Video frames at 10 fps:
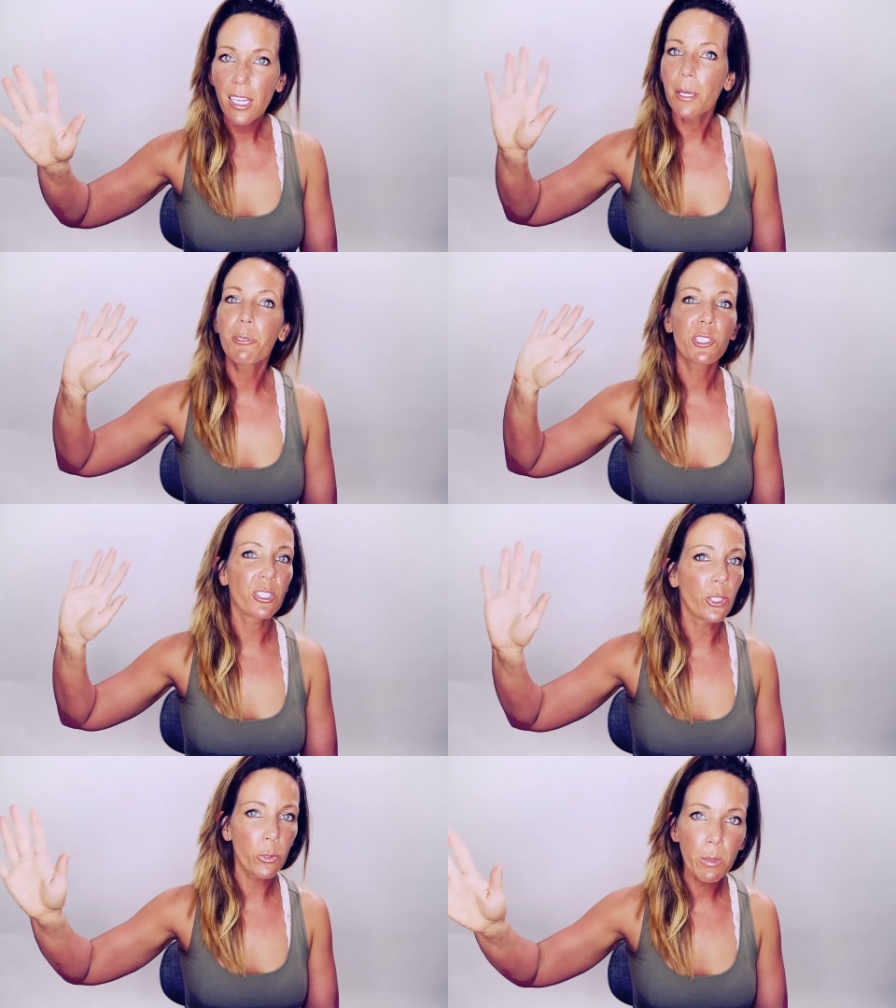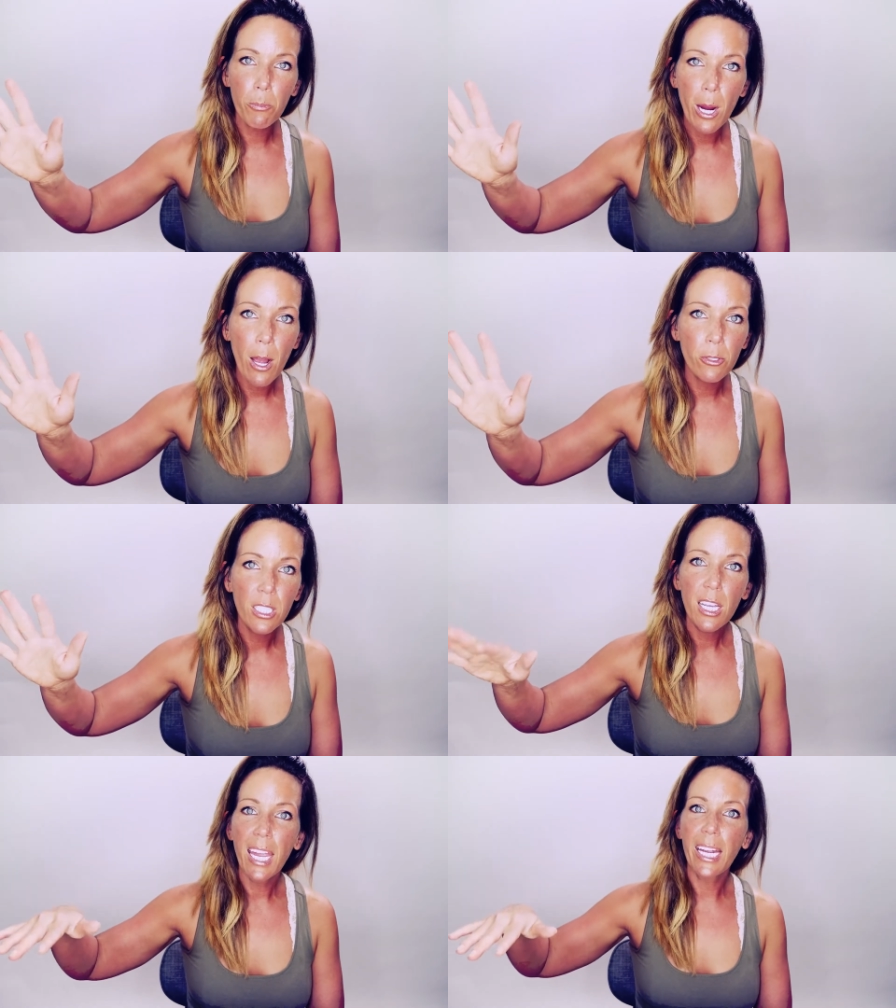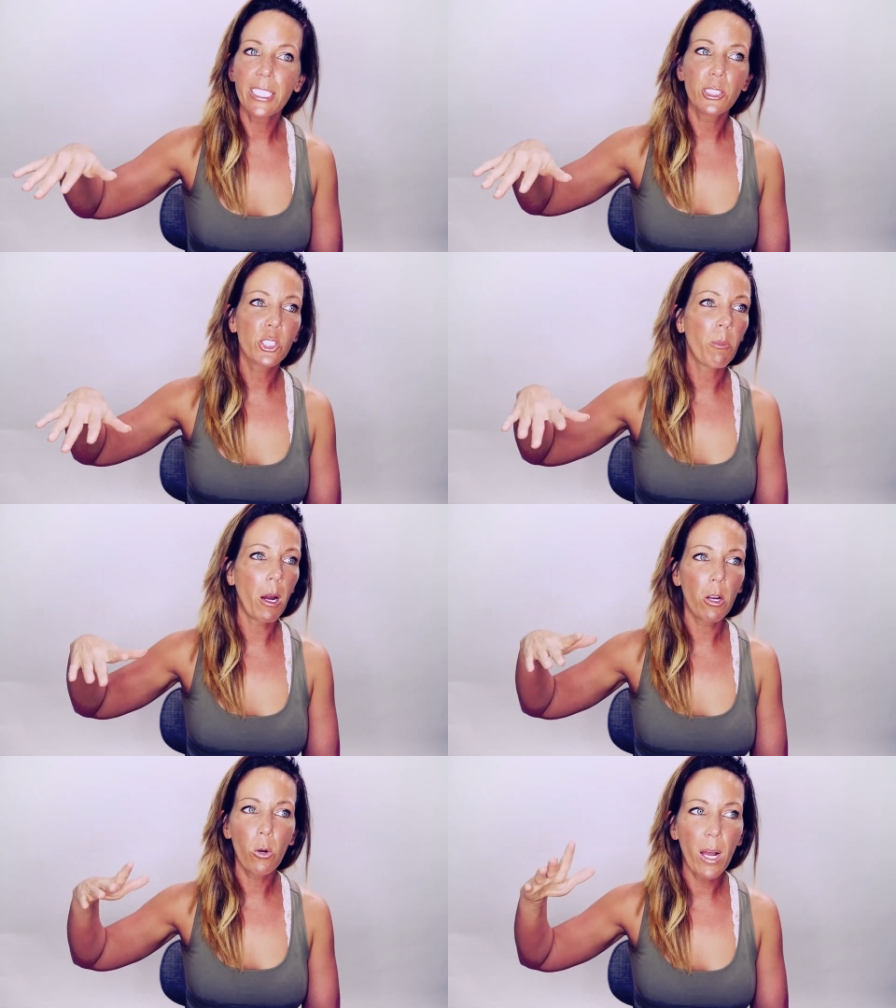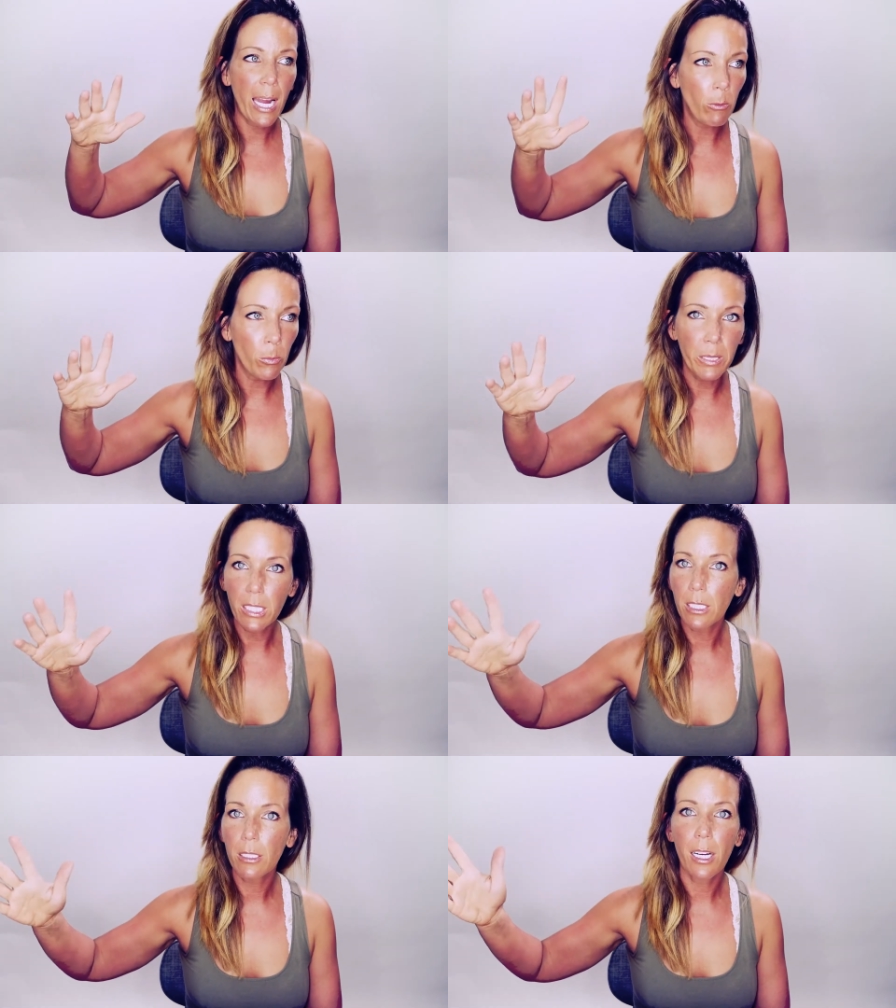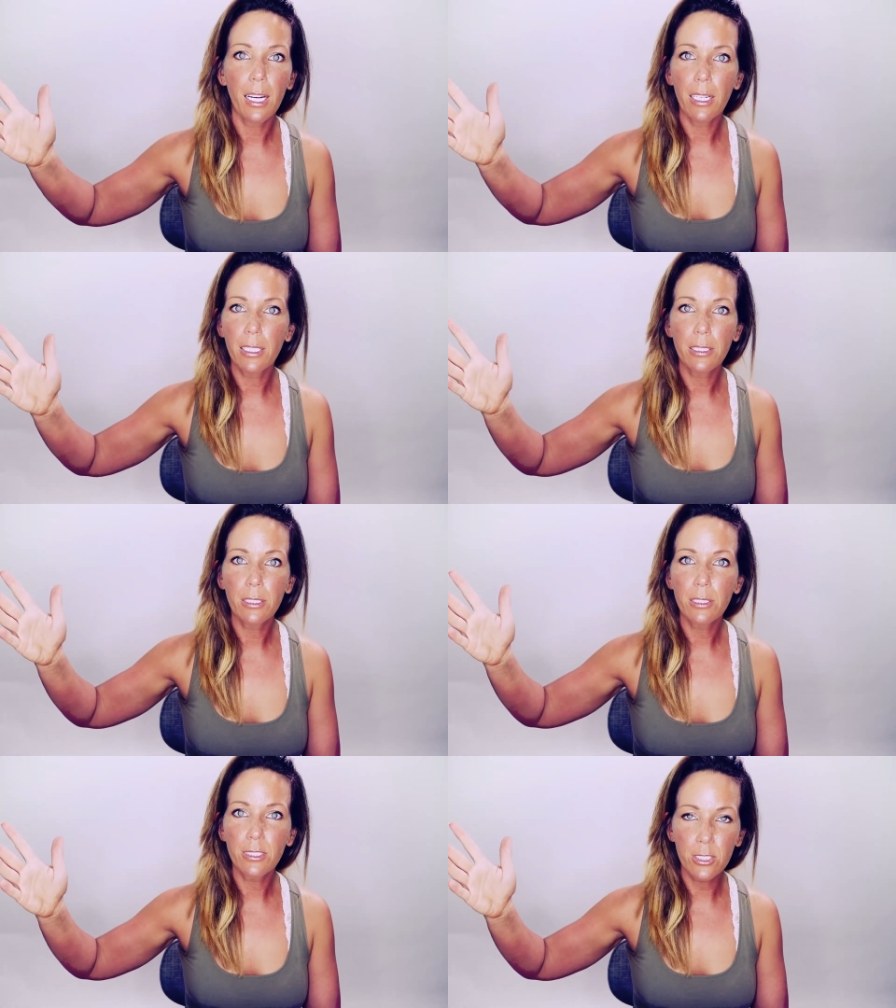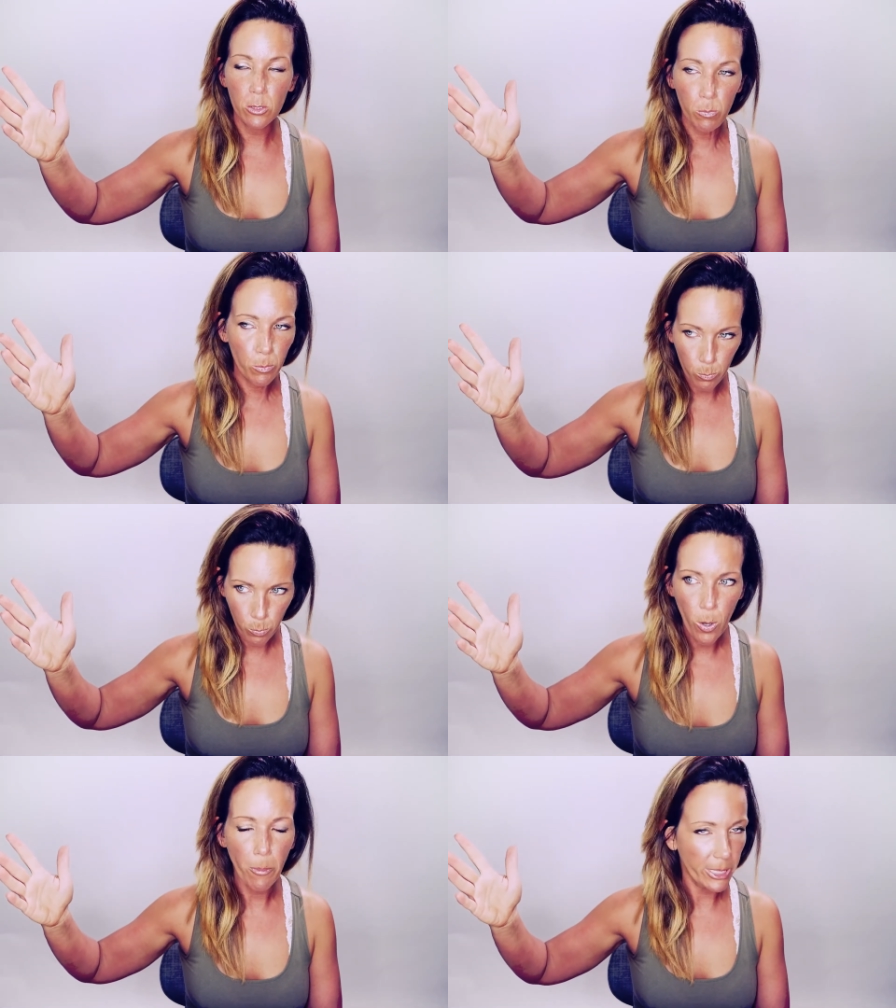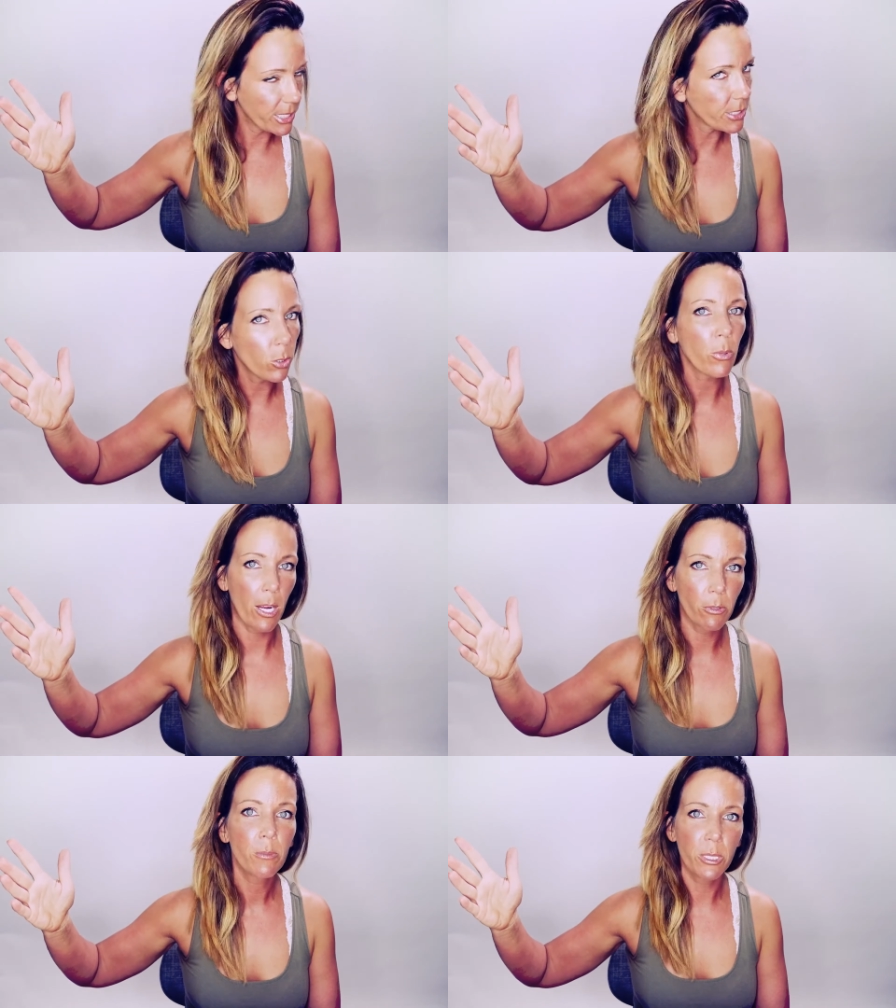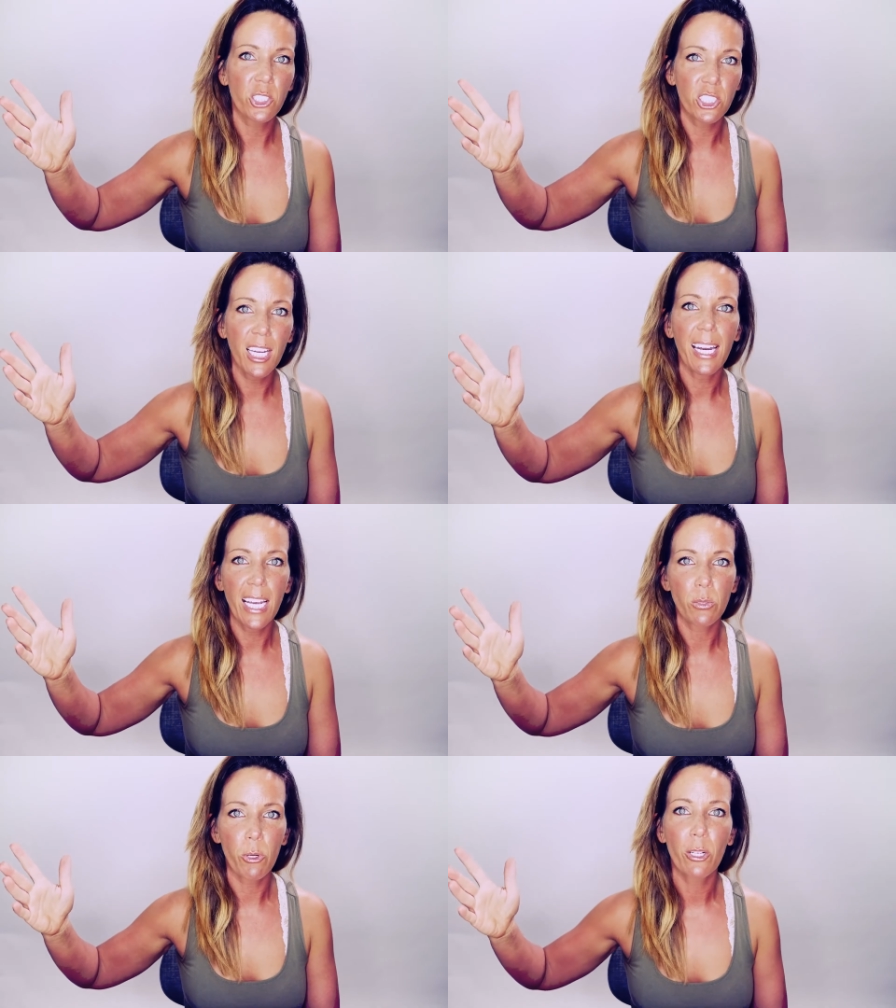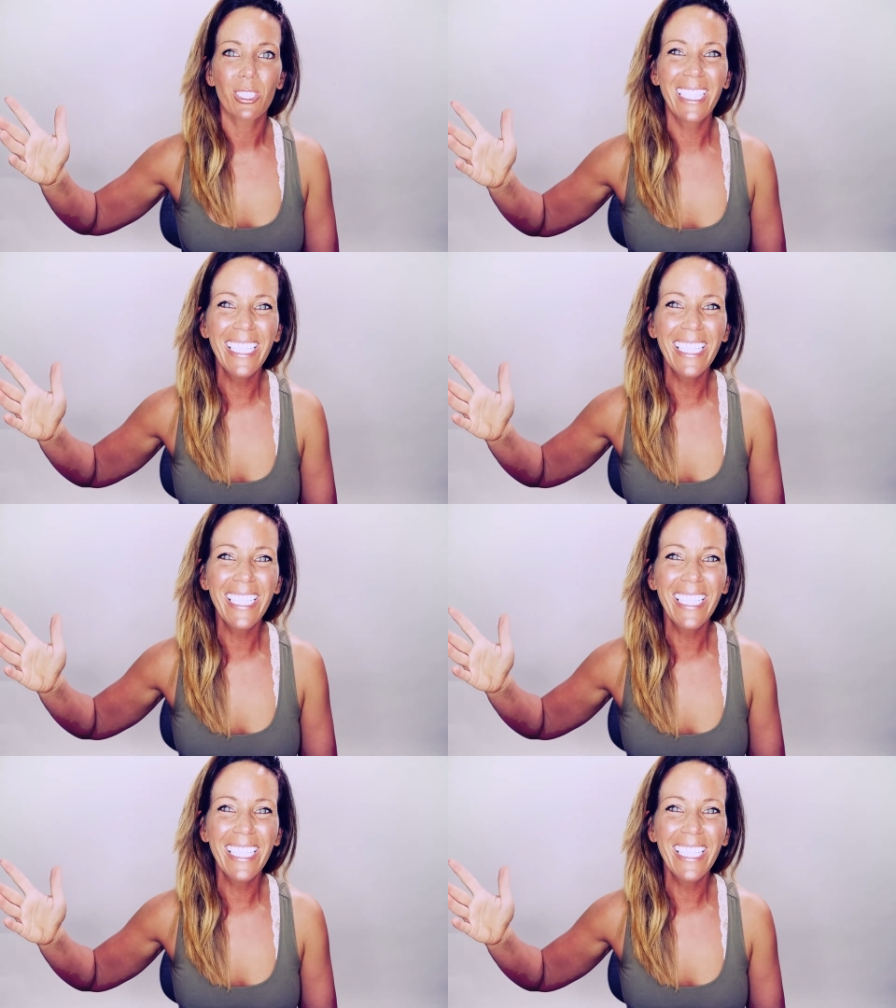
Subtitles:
I'm just a little bit brown, and tomorrow I will be probably still brown, but just not as brown.